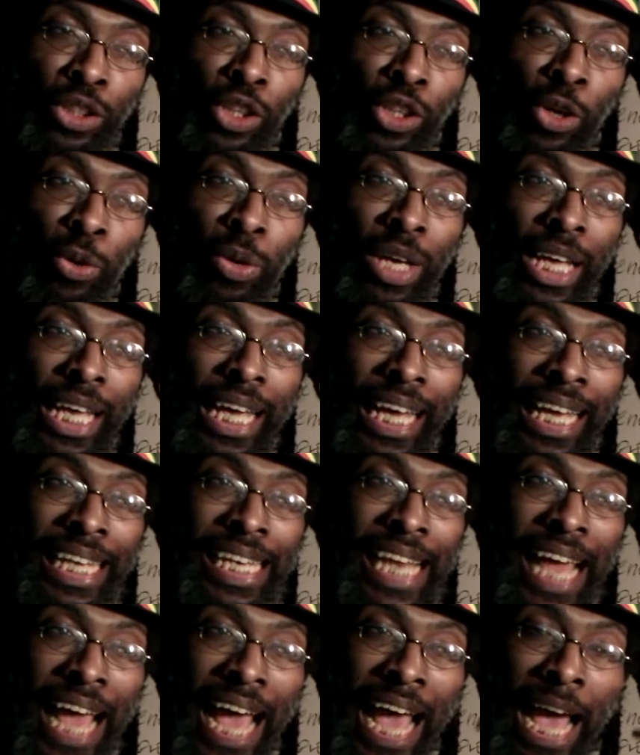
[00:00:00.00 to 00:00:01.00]
so
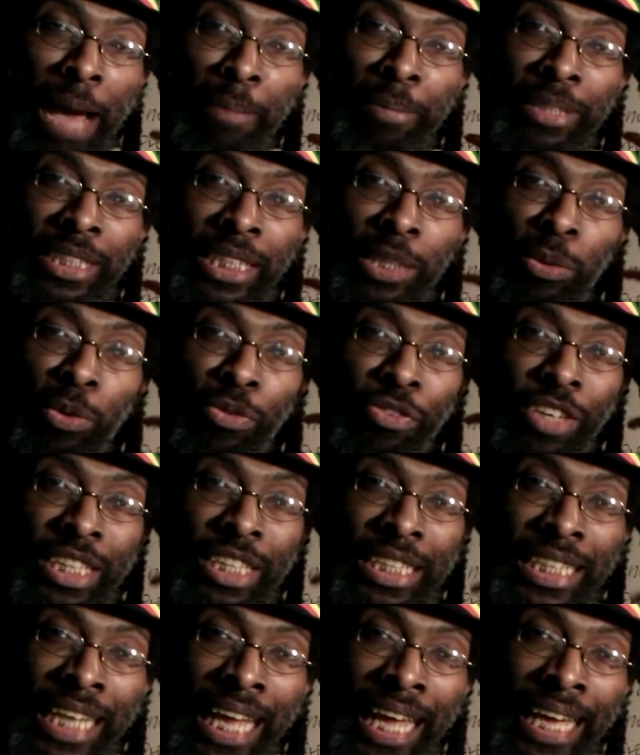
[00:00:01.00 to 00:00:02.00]
inhabited with a
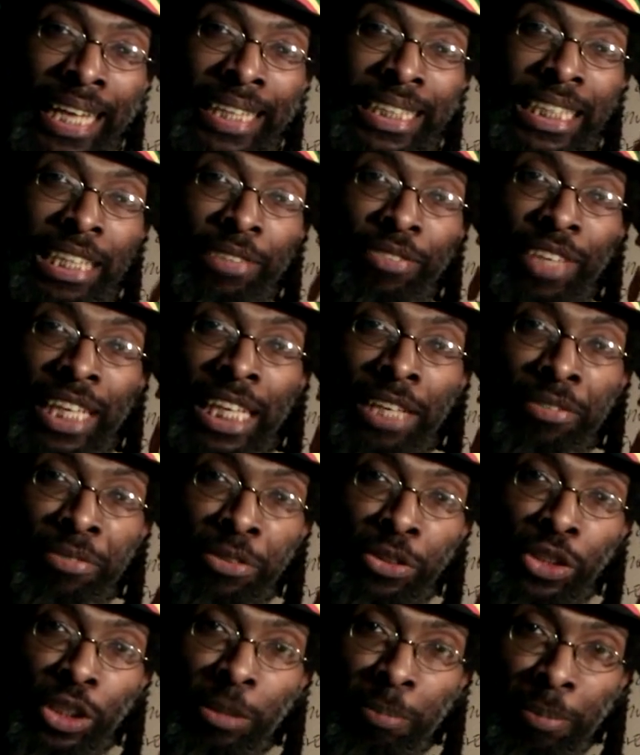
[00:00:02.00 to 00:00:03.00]
negative,
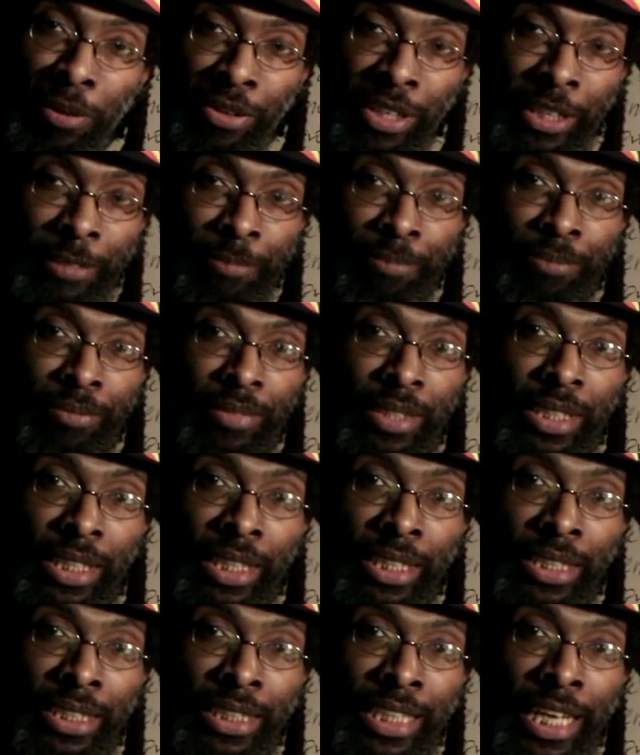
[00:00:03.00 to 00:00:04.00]
evil spirit,
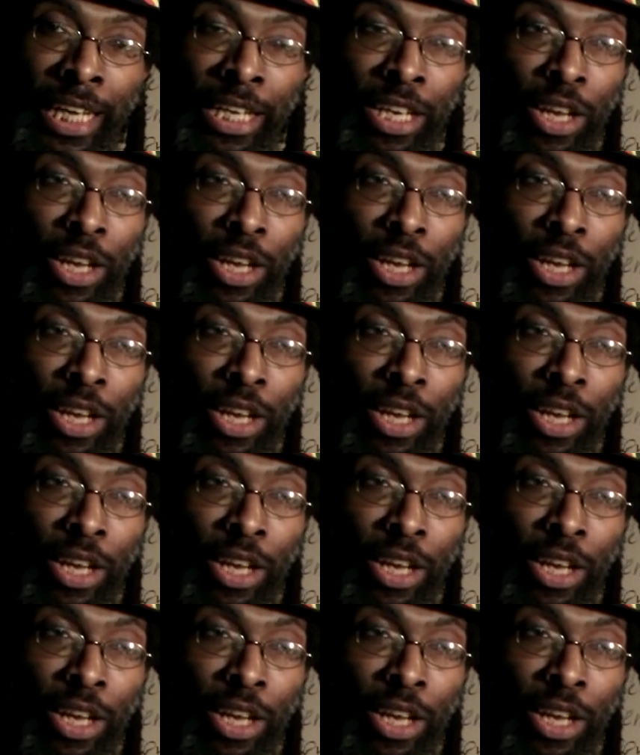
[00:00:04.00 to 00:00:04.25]
you understand,